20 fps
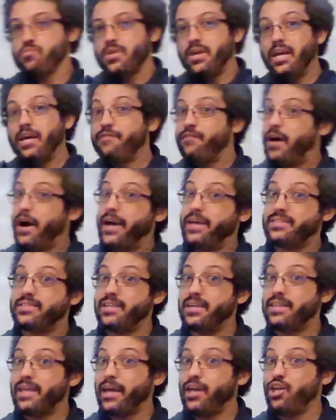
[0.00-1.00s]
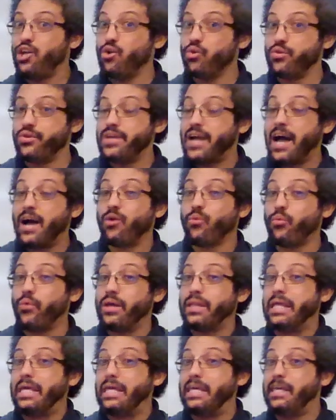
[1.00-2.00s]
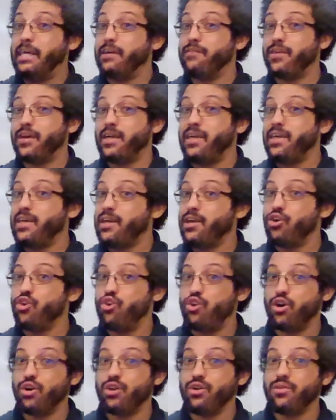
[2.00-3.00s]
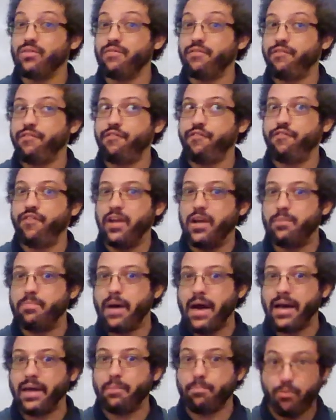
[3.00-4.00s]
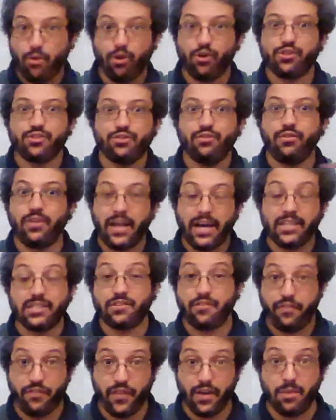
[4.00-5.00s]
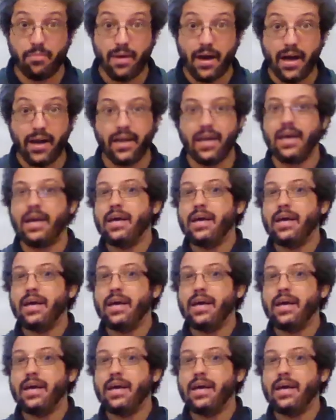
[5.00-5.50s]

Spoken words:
If I see that you're not really giving good feedback, personalized feedback,